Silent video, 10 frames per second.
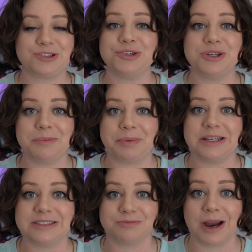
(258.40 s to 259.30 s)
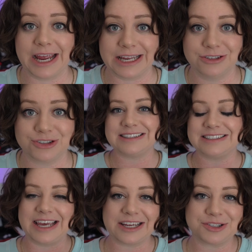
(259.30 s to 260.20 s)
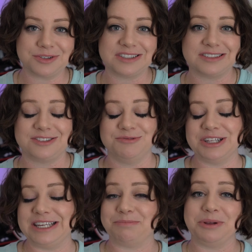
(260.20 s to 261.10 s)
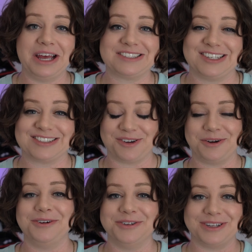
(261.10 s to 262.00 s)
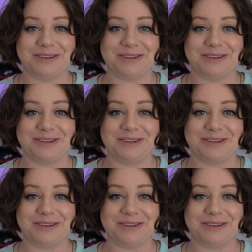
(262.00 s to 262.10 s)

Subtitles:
Studio Buds range. The texture is really pleasant to hold,